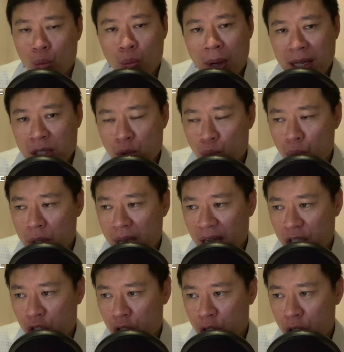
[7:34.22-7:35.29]
once we
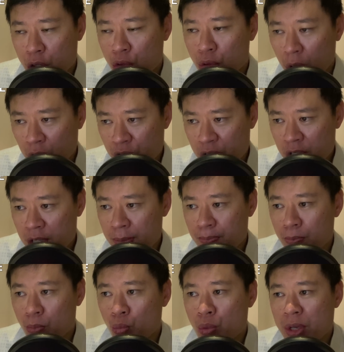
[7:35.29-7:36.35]
actually cross it,
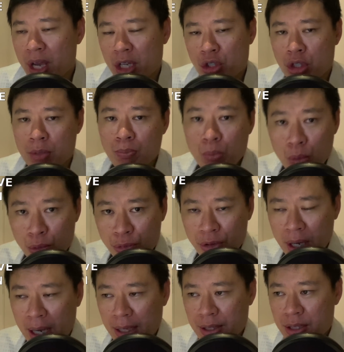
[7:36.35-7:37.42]
we actually move
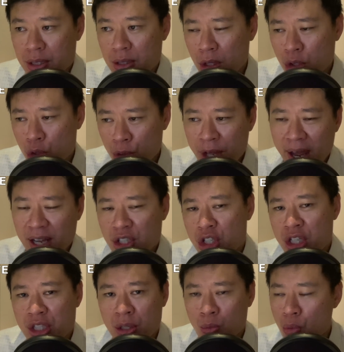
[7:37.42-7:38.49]
cards. So that
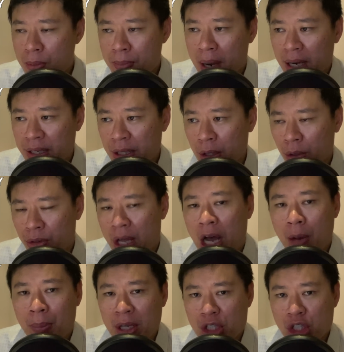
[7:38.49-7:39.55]
actually is a reminder on
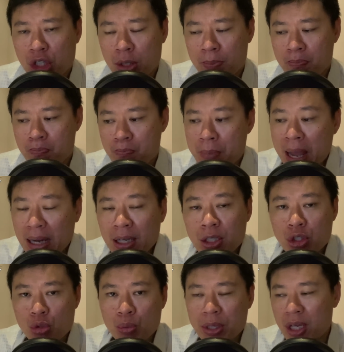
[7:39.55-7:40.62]
how much
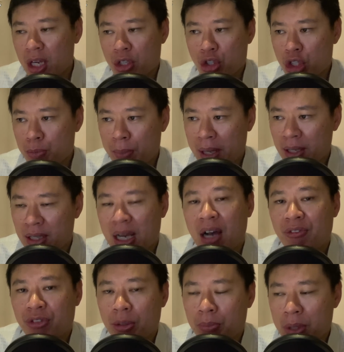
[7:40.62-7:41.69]
balance we can actually spend
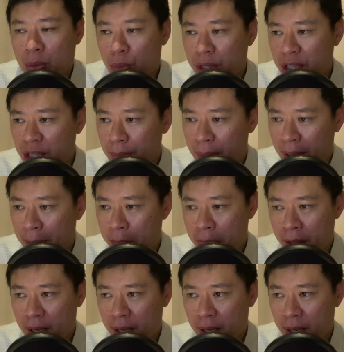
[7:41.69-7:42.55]
comfortably within the month.